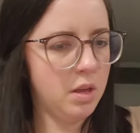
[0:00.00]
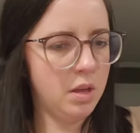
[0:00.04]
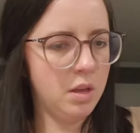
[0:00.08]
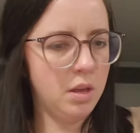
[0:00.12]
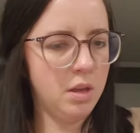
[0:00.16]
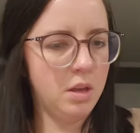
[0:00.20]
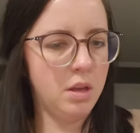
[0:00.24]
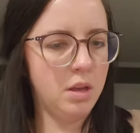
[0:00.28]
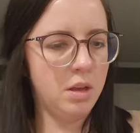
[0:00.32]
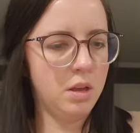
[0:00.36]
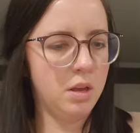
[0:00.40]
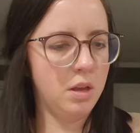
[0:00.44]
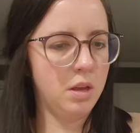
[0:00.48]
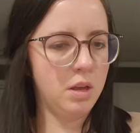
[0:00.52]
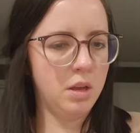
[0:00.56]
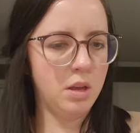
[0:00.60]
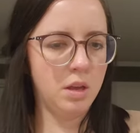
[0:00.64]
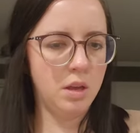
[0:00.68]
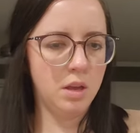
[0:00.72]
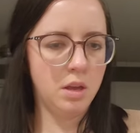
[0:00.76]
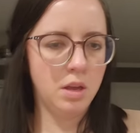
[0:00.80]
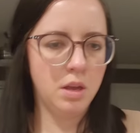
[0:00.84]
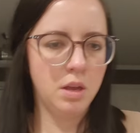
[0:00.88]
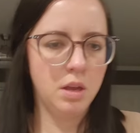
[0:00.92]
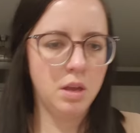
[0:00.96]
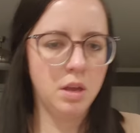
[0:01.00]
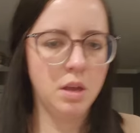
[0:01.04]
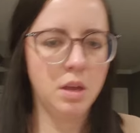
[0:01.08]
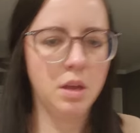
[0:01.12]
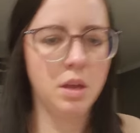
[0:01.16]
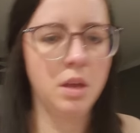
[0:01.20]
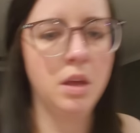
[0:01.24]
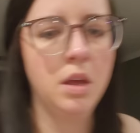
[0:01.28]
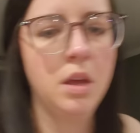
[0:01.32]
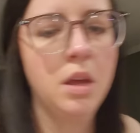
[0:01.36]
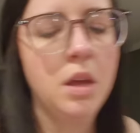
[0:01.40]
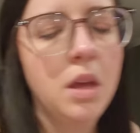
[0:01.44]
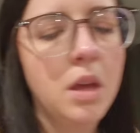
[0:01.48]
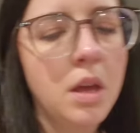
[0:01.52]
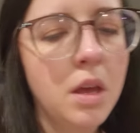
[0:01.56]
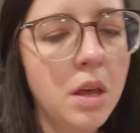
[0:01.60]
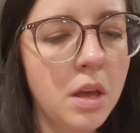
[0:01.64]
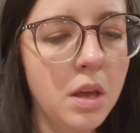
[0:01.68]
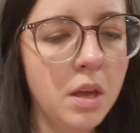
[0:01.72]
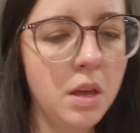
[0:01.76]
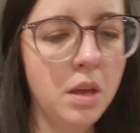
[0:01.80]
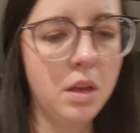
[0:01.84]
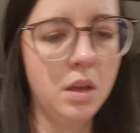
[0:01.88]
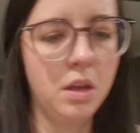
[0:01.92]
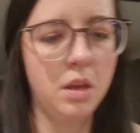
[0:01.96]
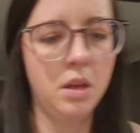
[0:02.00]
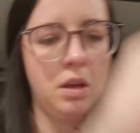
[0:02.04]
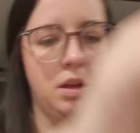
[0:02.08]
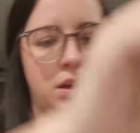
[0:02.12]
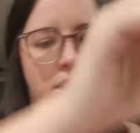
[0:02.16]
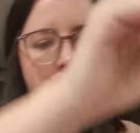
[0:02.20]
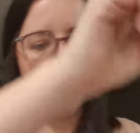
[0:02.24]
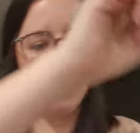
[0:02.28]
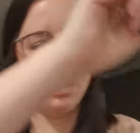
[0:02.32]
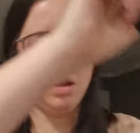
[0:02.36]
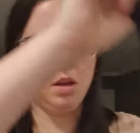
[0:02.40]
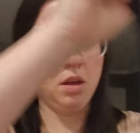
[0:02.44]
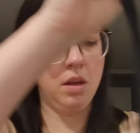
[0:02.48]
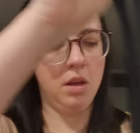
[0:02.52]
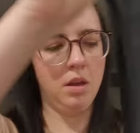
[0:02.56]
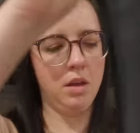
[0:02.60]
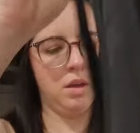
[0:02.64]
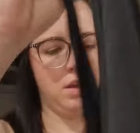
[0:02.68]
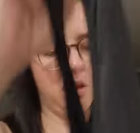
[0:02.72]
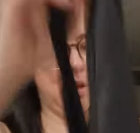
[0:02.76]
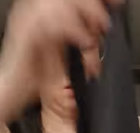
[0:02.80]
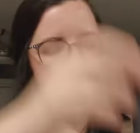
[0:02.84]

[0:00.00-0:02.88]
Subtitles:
No one is speaking in this clip.